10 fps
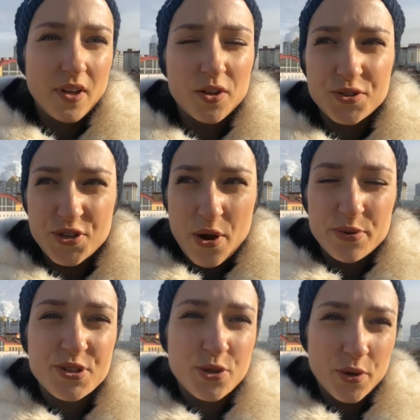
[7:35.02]
Also, I
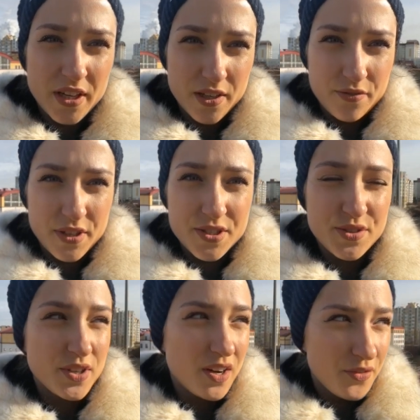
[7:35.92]
was talking
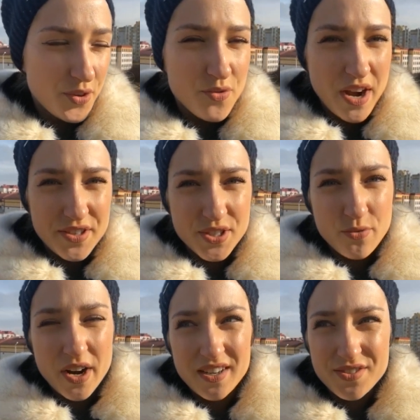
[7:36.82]
with a few
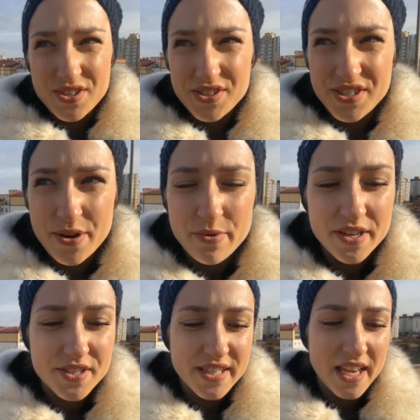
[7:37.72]
restaurants and they
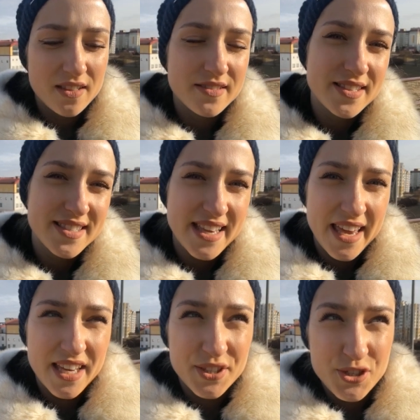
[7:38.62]
were saying that
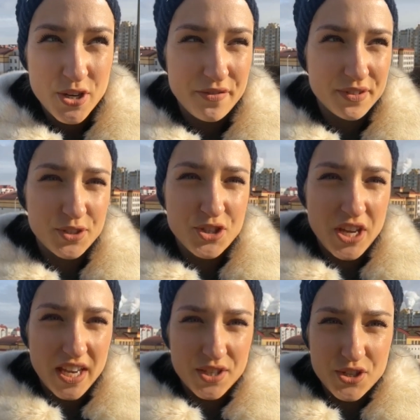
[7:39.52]
they actually will
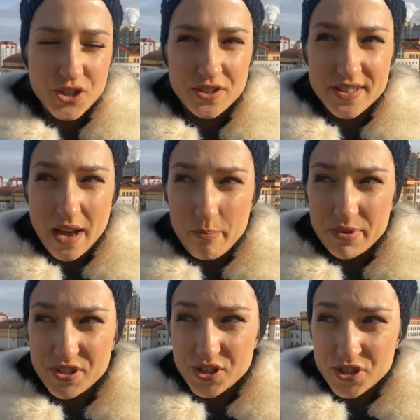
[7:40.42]
change some
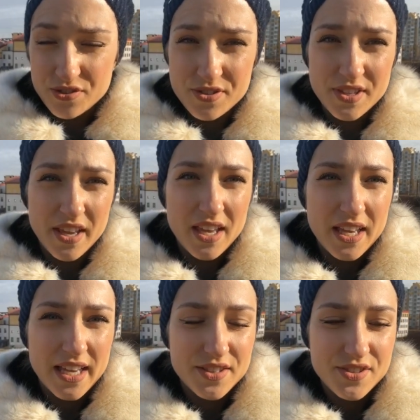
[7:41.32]
positions
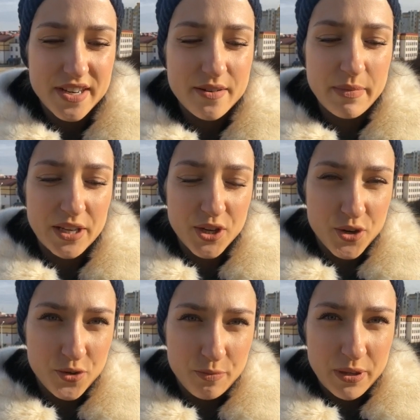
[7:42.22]
at their
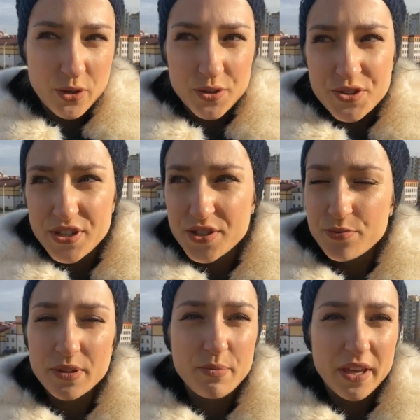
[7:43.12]
menu, because
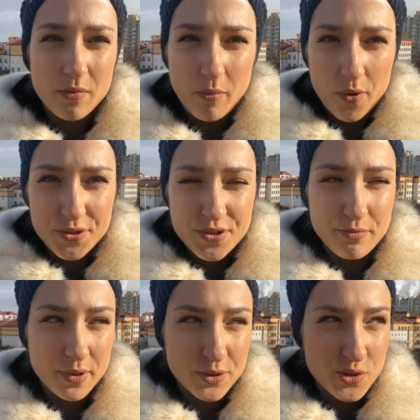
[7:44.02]
it will be
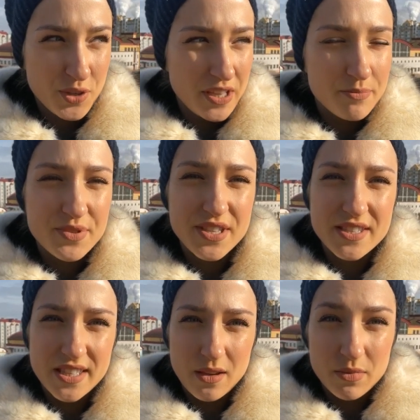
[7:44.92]
impossible to keep
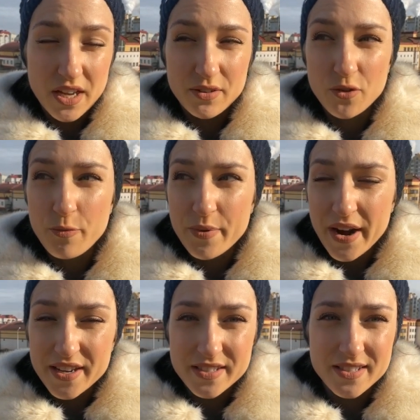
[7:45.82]
the same level of
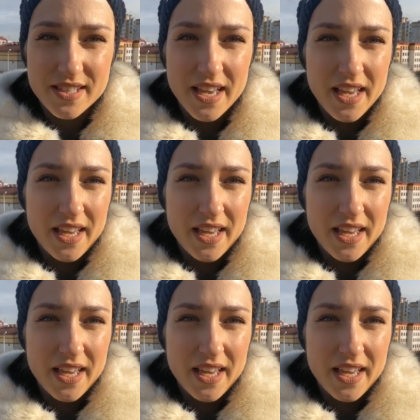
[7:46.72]
prices.